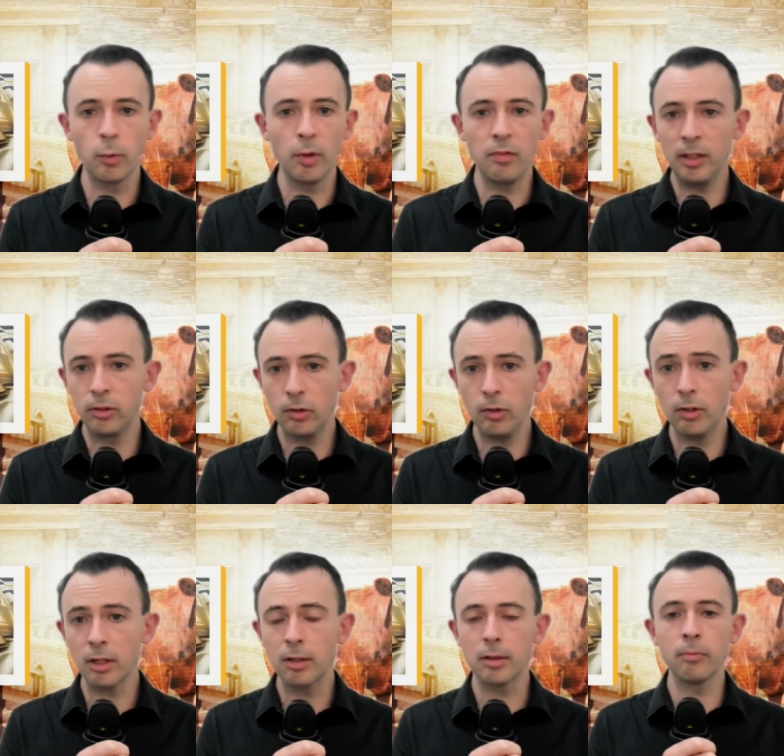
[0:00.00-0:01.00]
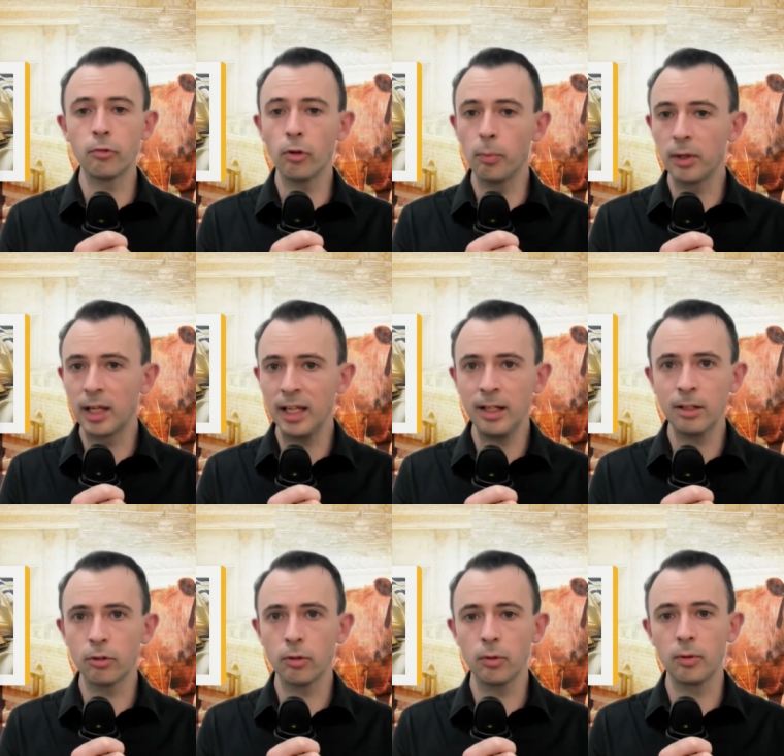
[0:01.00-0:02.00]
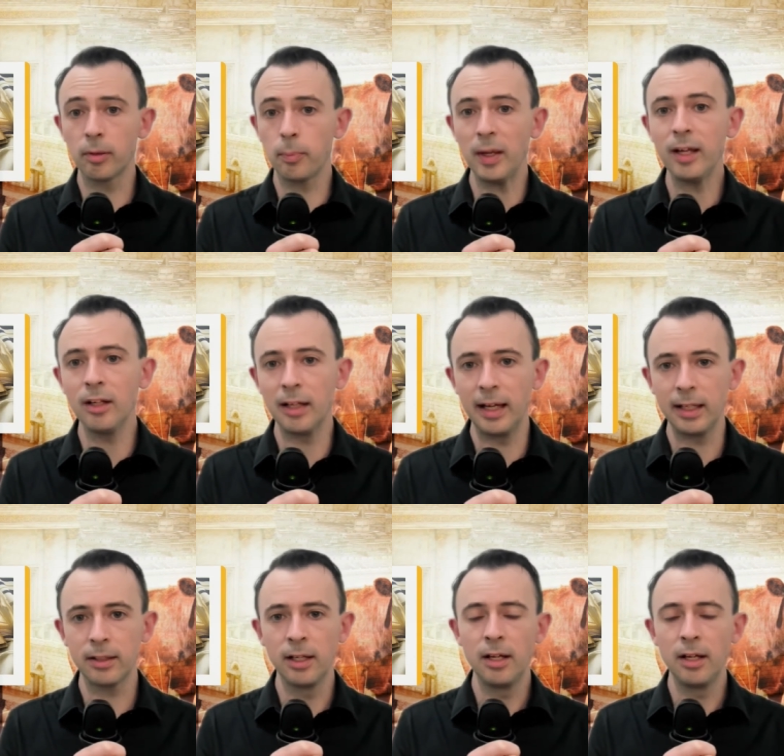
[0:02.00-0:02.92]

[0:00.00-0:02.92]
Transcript: within Judaism for beginning to speculate